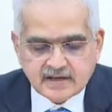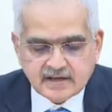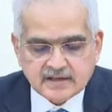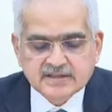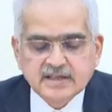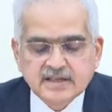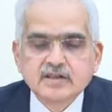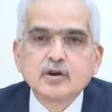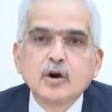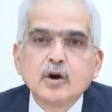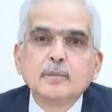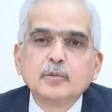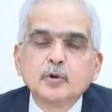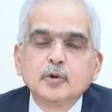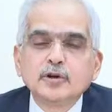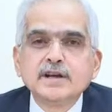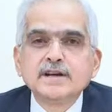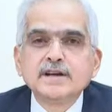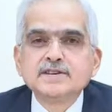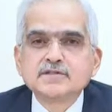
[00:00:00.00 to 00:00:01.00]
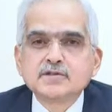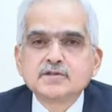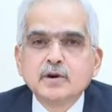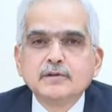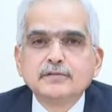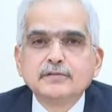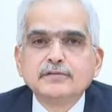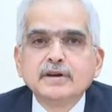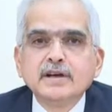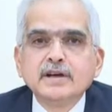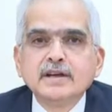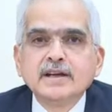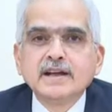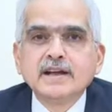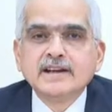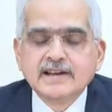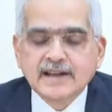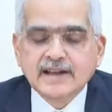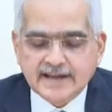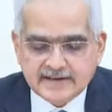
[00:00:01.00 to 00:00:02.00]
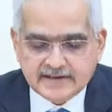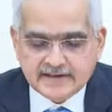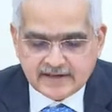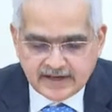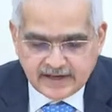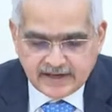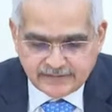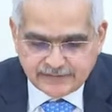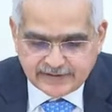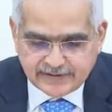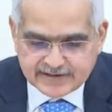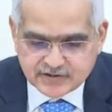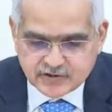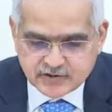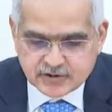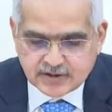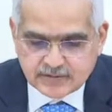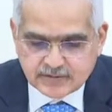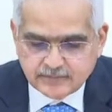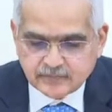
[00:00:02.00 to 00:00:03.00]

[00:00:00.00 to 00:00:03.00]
other components of headline inflation.